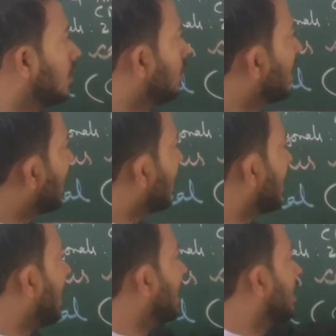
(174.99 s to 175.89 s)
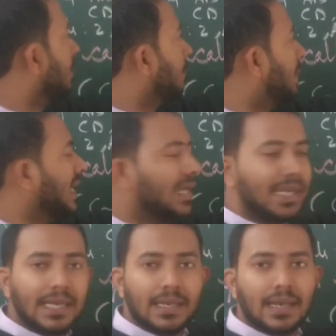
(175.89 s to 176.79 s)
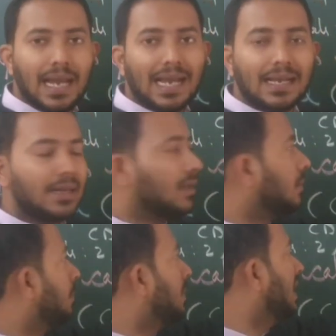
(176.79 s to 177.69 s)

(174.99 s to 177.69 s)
We can write D angle